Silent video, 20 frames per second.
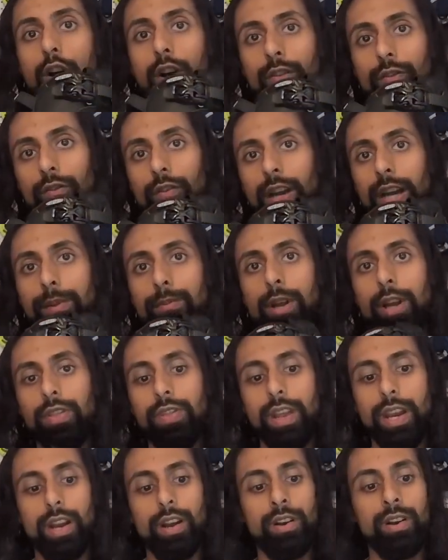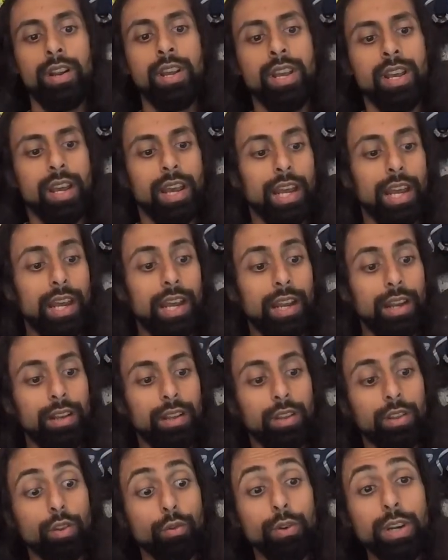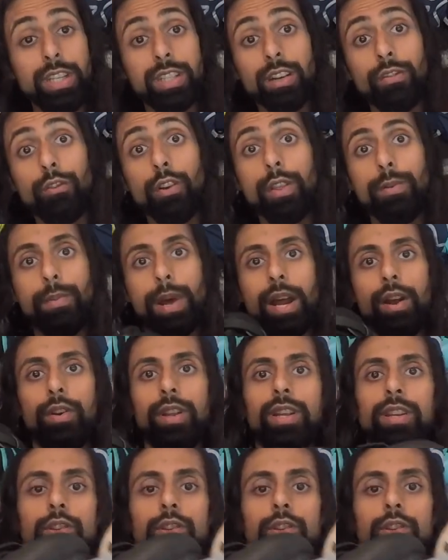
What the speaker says: frame on there. And the reason for the mounting, you